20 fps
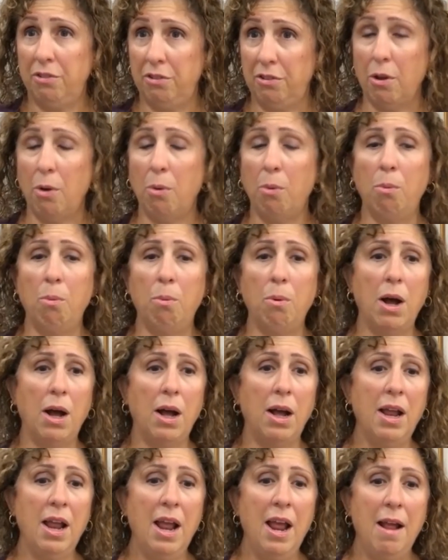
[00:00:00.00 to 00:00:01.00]

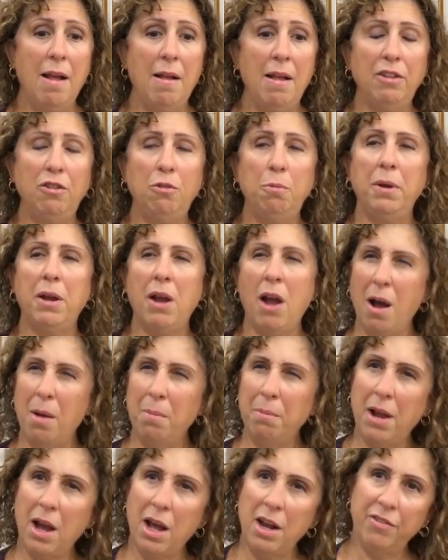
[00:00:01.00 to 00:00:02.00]
So it's
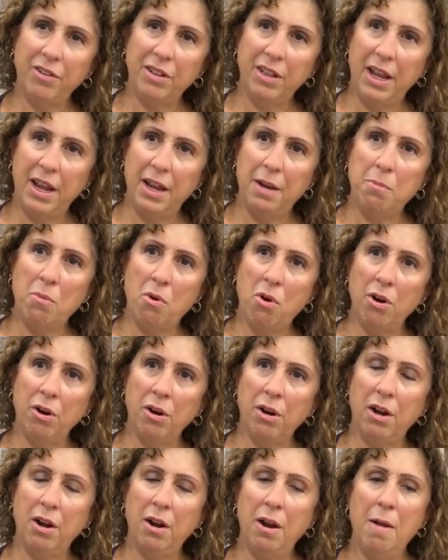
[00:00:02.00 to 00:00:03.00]
become kind of a
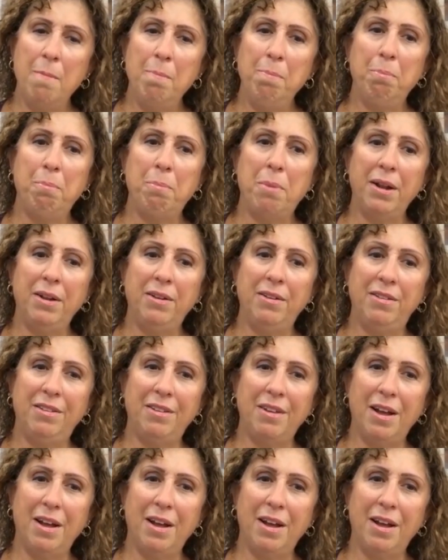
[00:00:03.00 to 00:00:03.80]
landmark, but